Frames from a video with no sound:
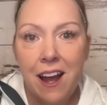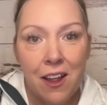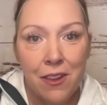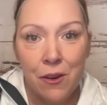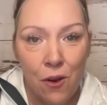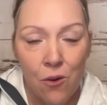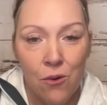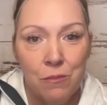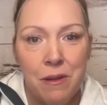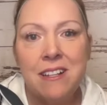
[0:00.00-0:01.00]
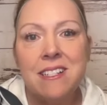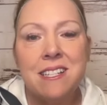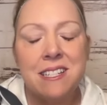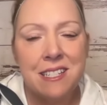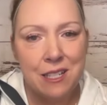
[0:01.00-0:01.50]
on their own because
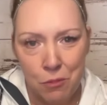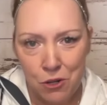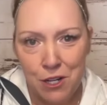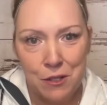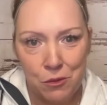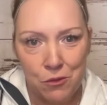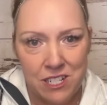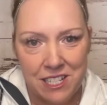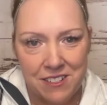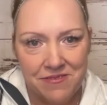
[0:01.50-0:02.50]
it's the predictable routine.